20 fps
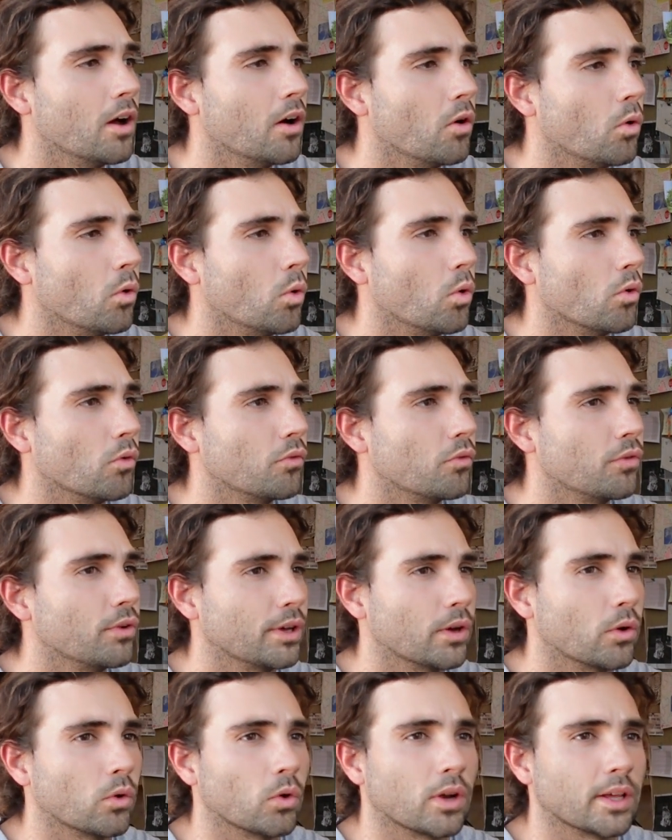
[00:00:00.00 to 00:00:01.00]
or
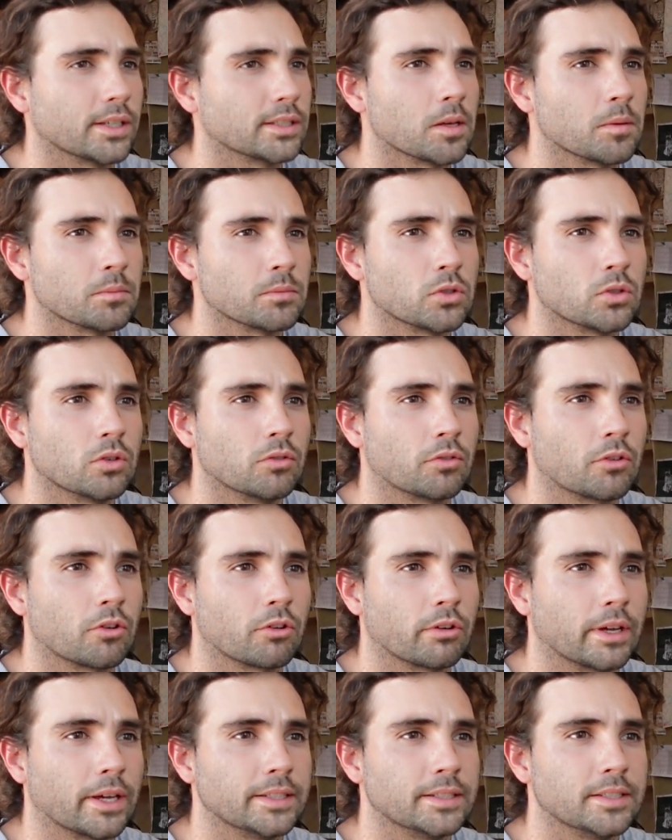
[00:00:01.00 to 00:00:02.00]
like some sort of
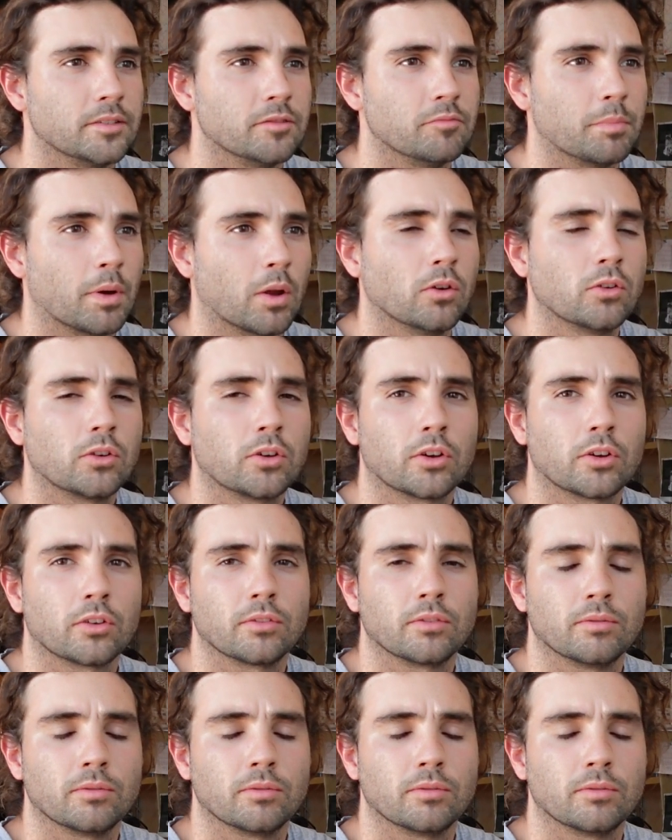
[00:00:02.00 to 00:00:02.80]
creative block.